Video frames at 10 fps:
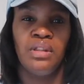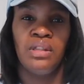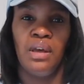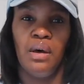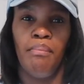
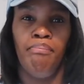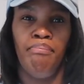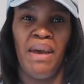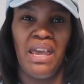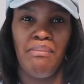the
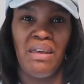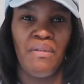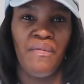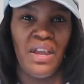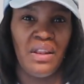baby
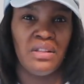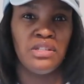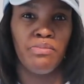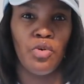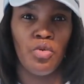feeding
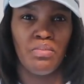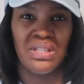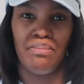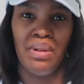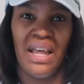spoons
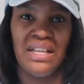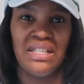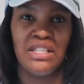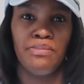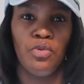and
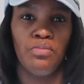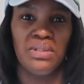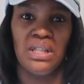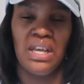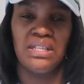plastic spoons
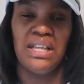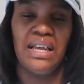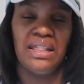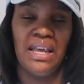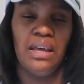and things
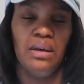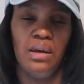like that,